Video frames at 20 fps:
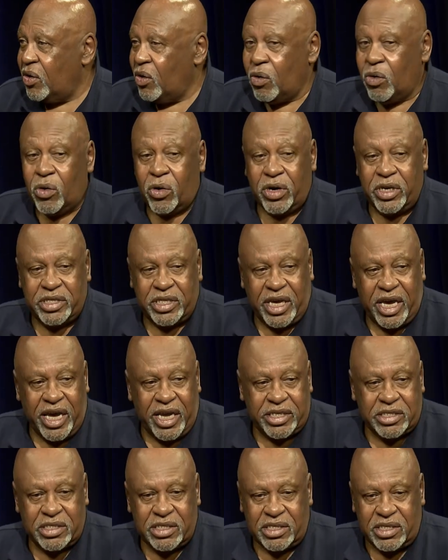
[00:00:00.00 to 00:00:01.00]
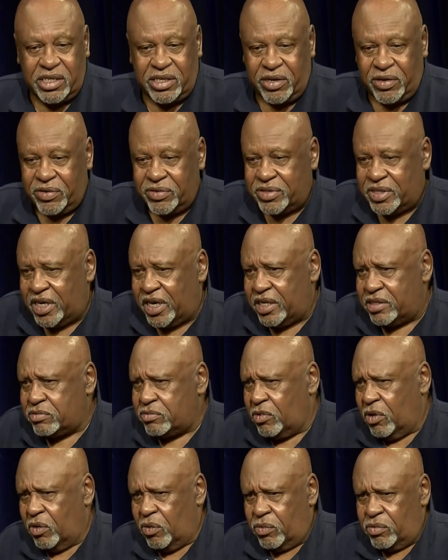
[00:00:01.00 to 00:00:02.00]
Or that, you know,
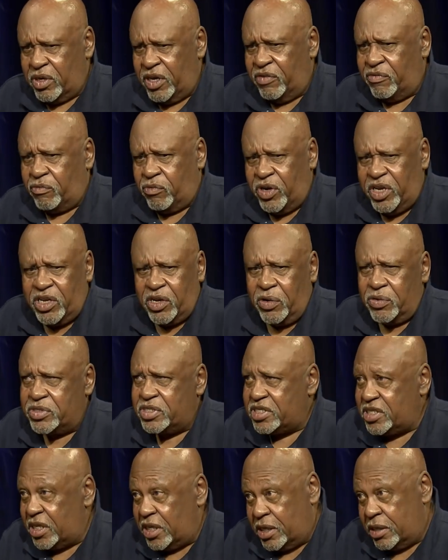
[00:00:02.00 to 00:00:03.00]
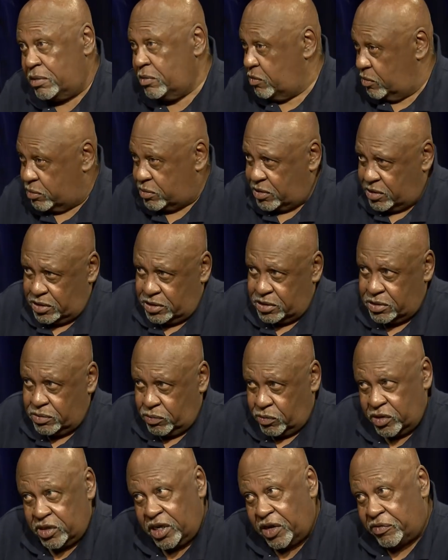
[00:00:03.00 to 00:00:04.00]
that well, if we don't see it, because
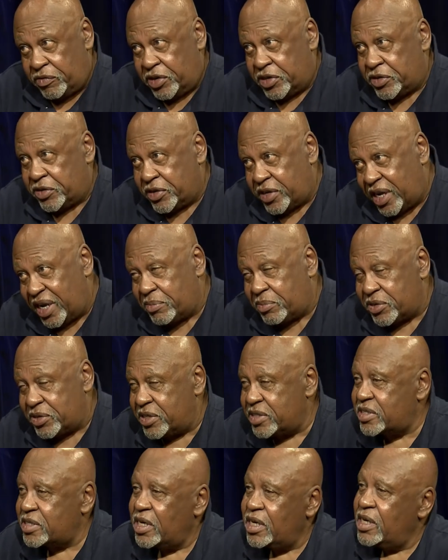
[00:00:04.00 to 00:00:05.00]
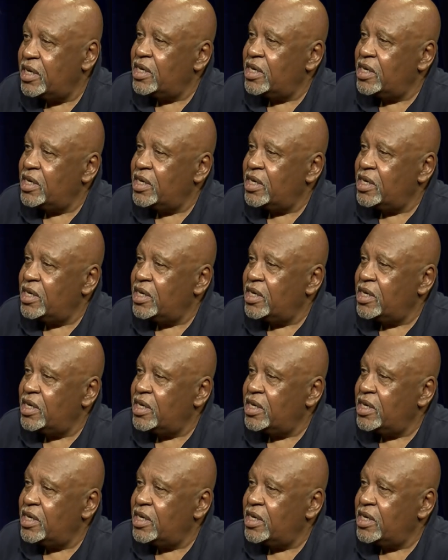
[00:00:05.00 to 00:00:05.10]
we're never in your neighborhoods,